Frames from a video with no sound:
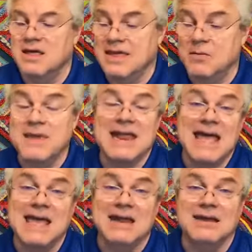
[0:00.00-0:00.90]
That'll be at
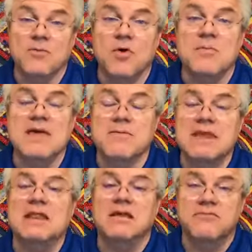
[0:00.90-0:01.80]
8. It won't be
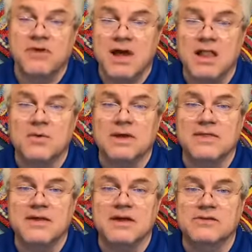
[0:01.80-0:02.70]
immediately following
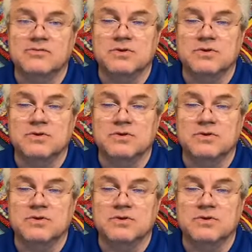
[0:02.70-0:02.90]
this,